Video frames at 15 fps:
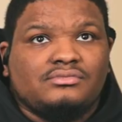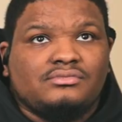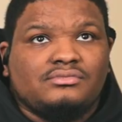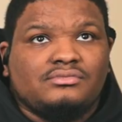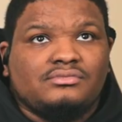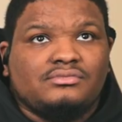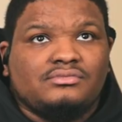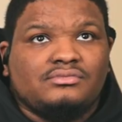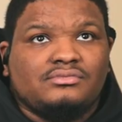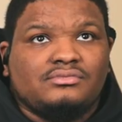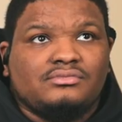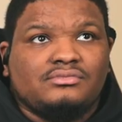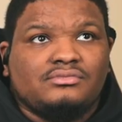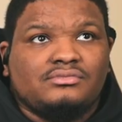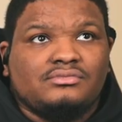
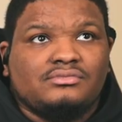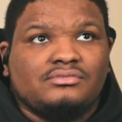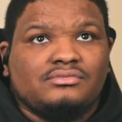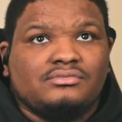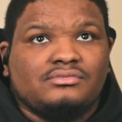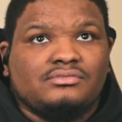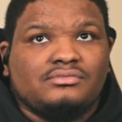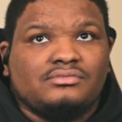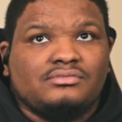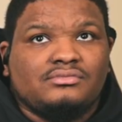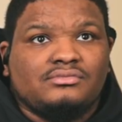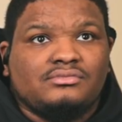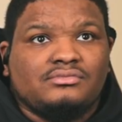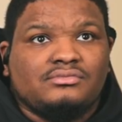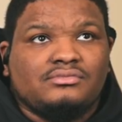
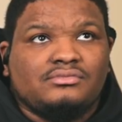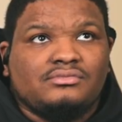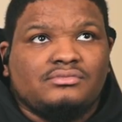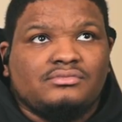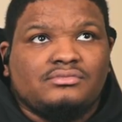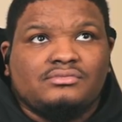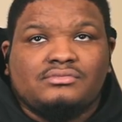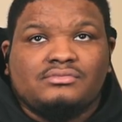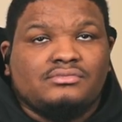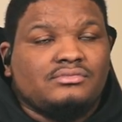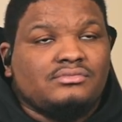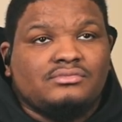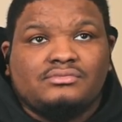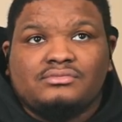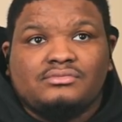
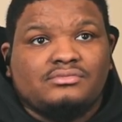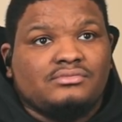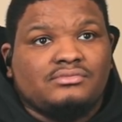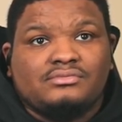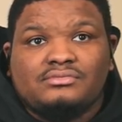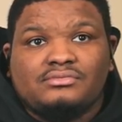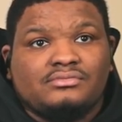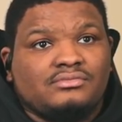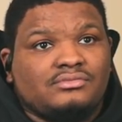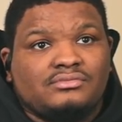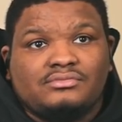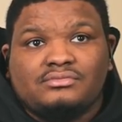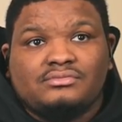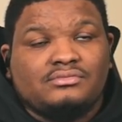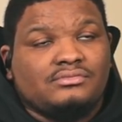
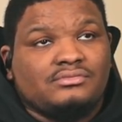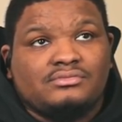(silent)